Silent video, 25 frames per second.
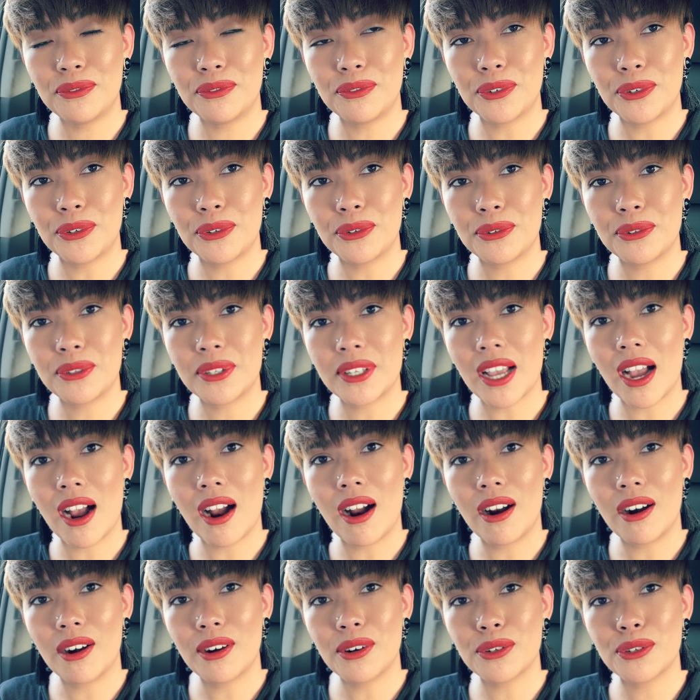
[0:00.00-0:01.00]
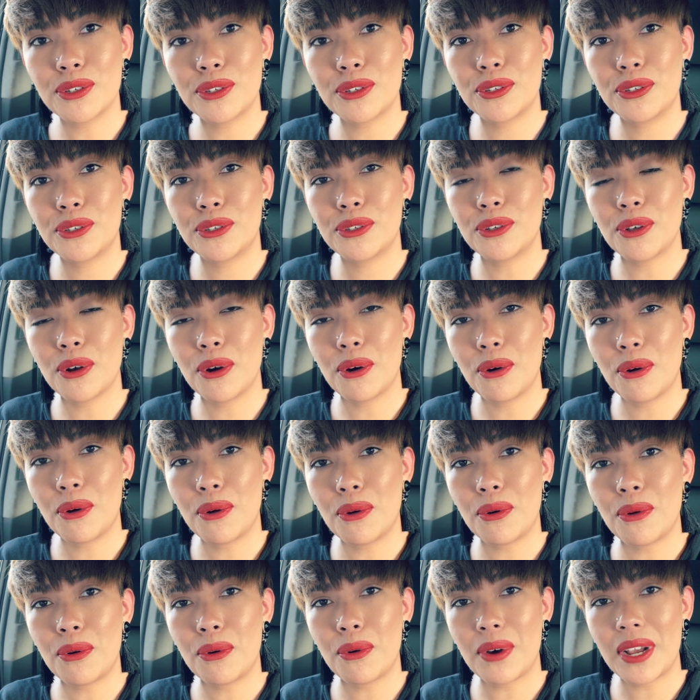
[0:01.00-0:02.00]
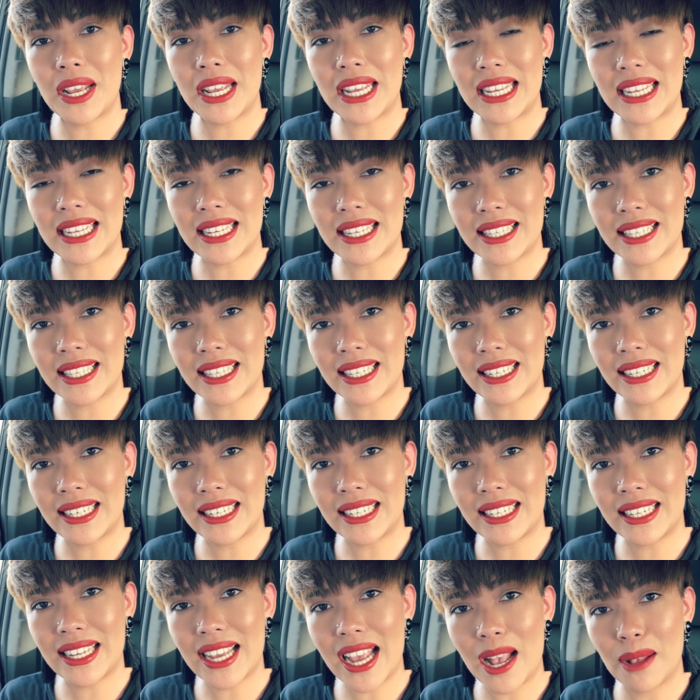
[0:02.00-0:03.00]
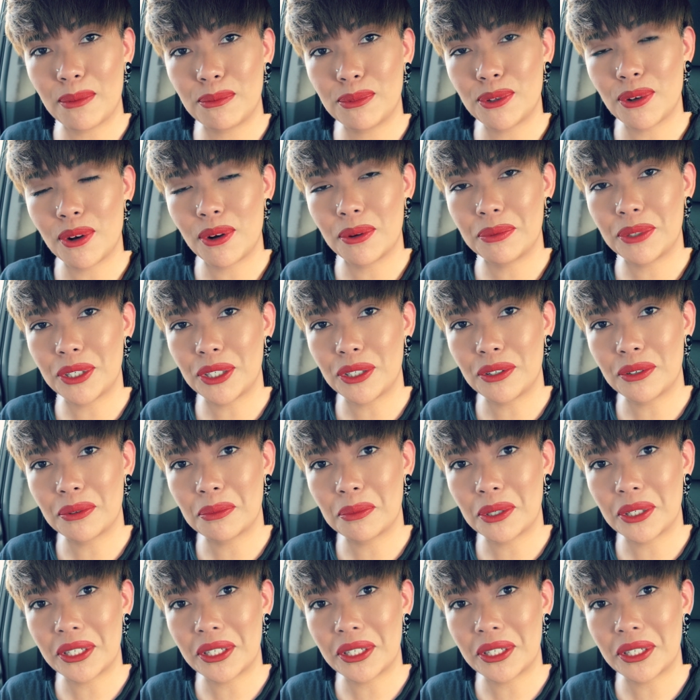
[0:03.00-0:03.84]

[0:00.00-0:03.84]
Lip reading: foods are so easily absorbed in your